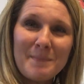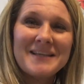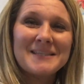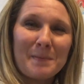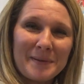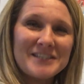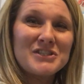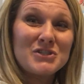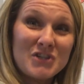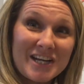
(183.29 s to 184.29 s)
except it's
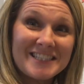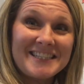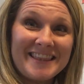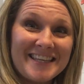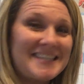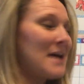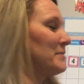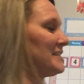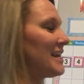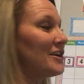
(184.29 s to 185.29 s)
just in the
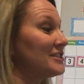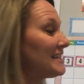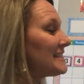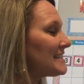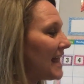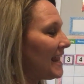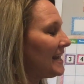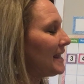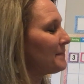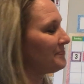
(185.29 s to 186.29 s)
downstairs. It's
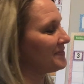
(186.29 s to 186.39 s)
tiny.